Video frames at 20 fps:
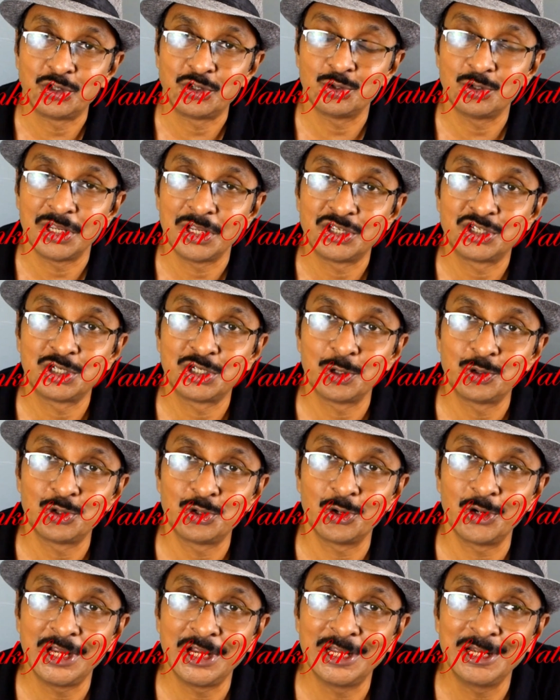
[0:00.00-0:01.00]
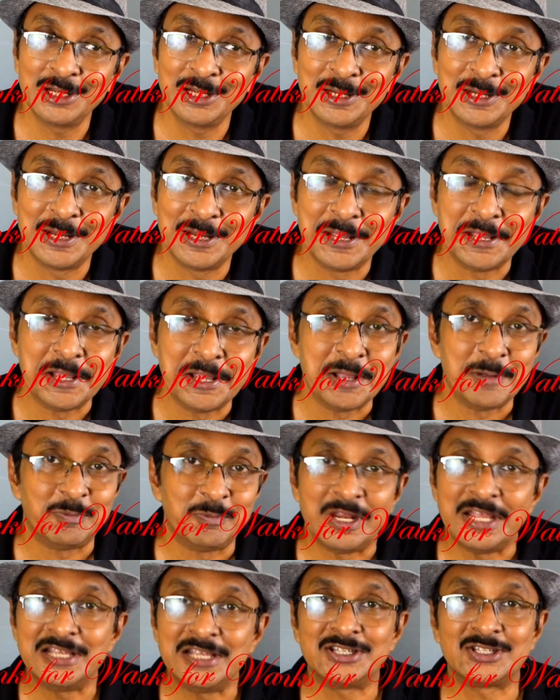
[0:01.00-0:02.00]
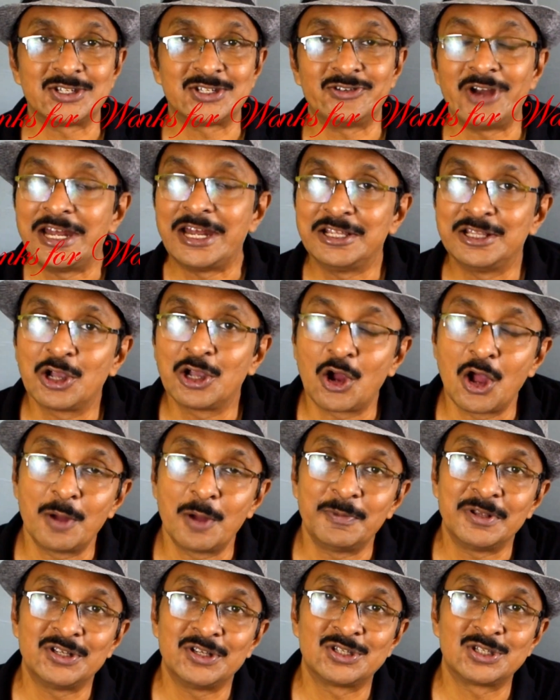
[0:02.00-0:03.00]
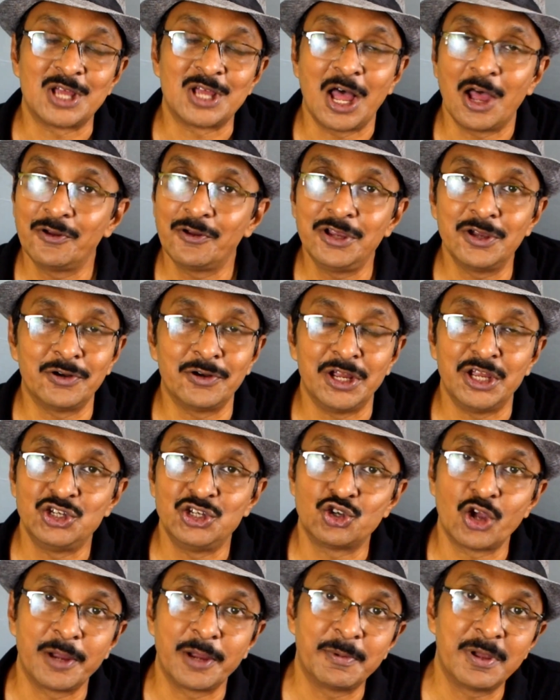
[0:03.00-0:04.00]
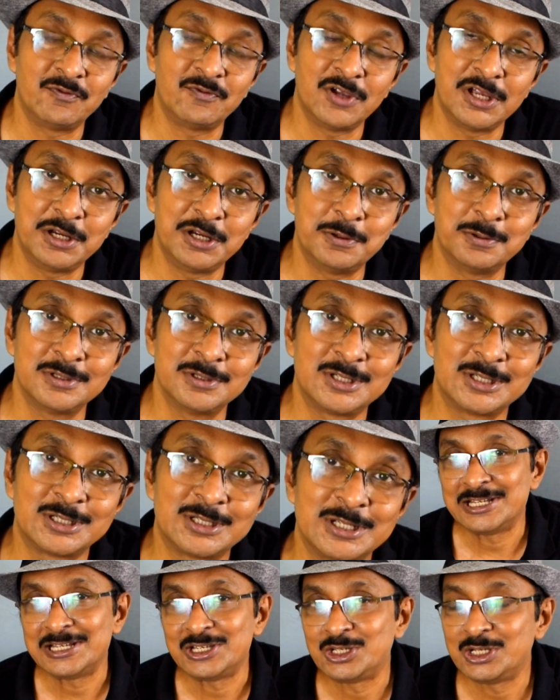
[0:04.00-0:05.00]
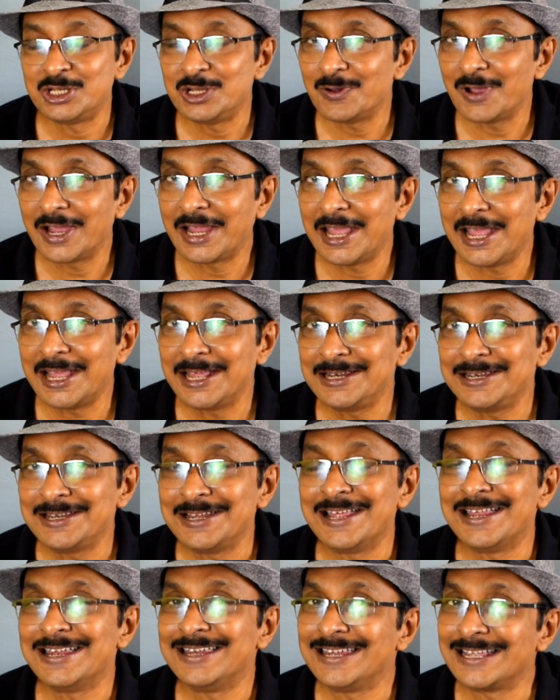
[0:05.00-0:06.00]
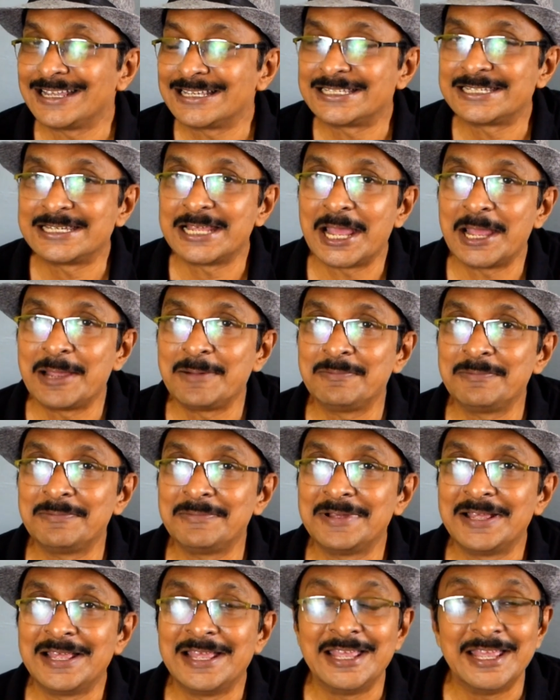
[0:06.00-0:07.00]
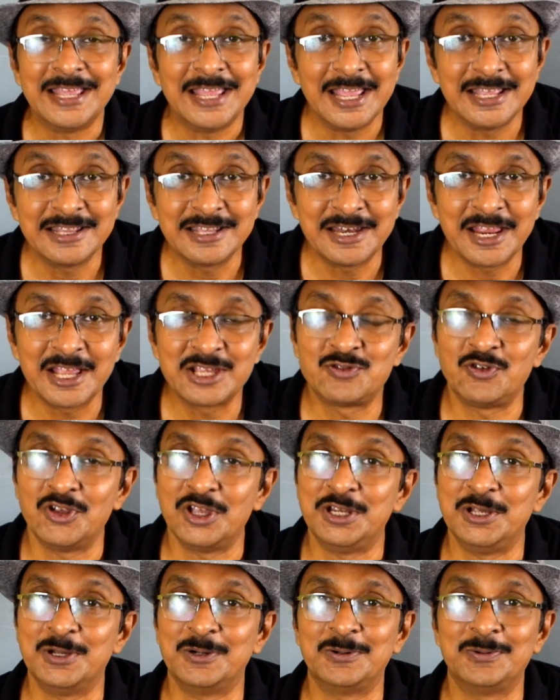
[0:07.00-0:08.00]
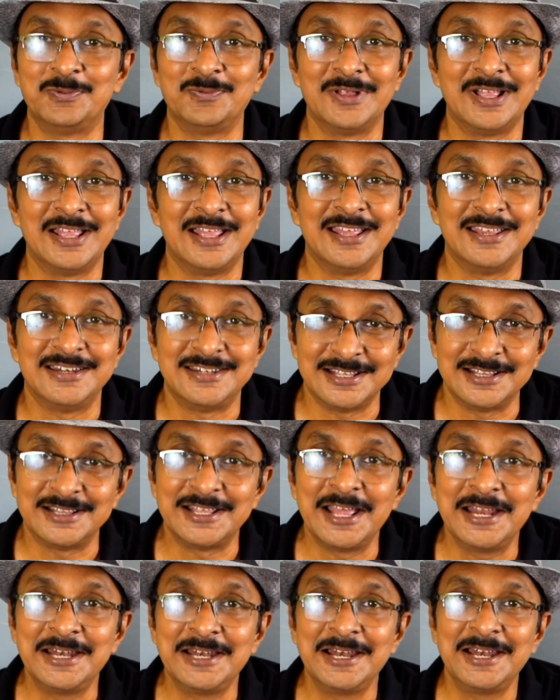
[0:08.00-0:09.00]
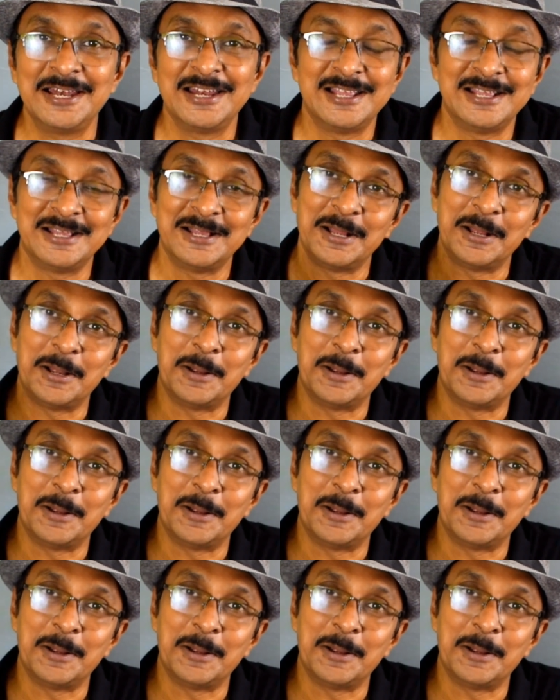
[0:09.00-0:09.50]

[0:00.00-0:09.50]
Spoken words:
today's tutorial. Please write in the comments how you're enjoying my videos. See you again next time in the next video. Till then,